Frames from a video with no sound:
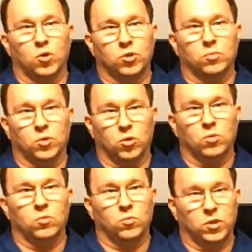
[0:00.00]

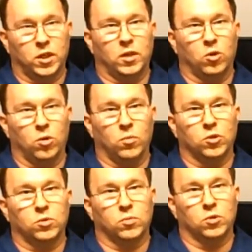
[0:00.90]
multiple, what they call
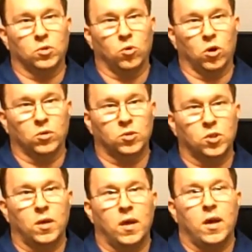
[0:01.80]
multiple cores.
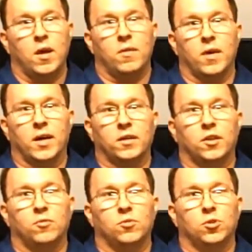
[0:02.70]
That
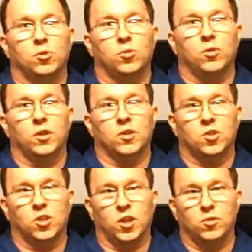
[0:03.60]
gives you, in a
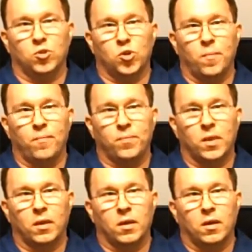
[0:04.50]
sense,
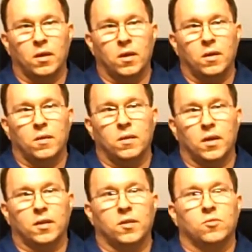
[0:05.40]

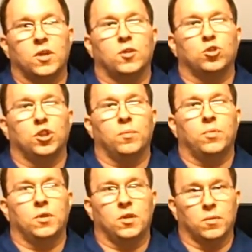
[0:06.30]
that gives that chip
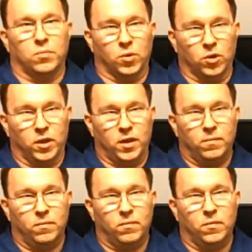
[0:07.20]
the ability,
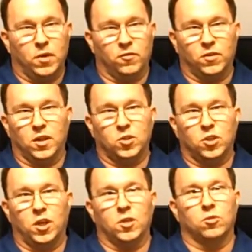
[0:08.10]
if they
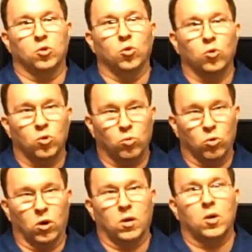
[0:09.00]
say dual
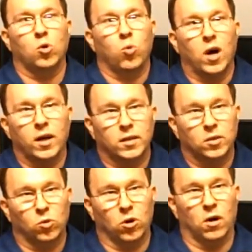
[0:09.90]
core, quad
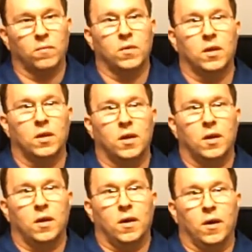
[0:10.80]
core.
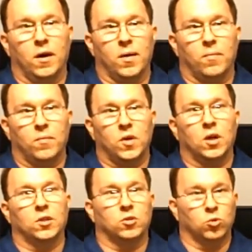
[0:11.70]

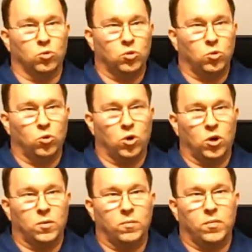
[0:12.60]
A dual
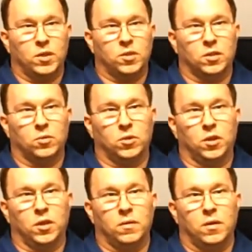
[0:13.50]
core,
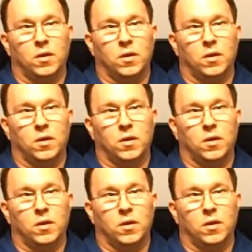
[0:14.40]
basically,